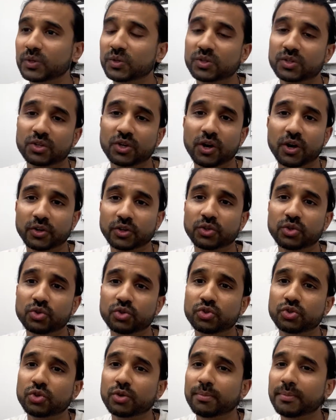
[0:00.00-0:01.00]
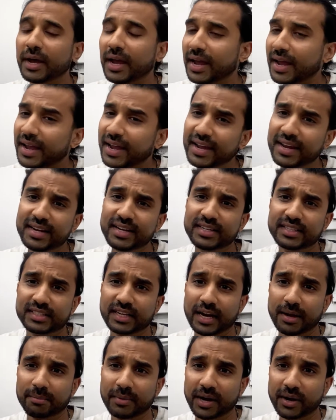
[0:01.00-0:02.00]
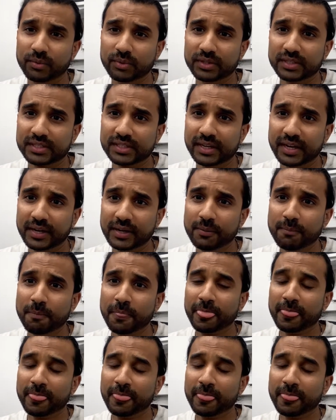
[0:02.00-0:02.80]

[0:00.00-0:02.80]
to start YouTube anytime, I would say.